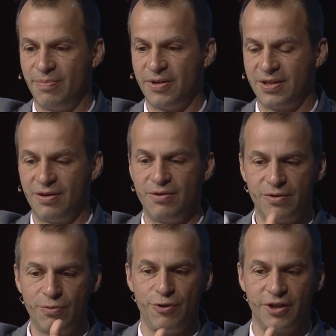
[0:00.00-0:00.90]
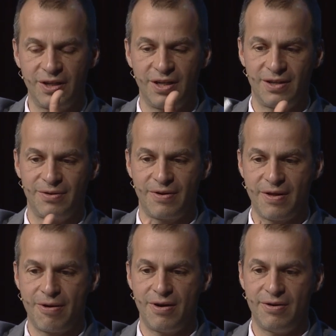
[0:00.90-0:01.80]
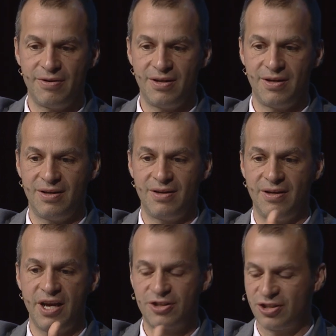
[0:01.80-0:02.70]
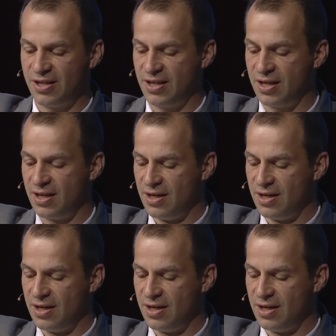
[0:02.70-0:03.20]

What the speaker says: but not working together actually.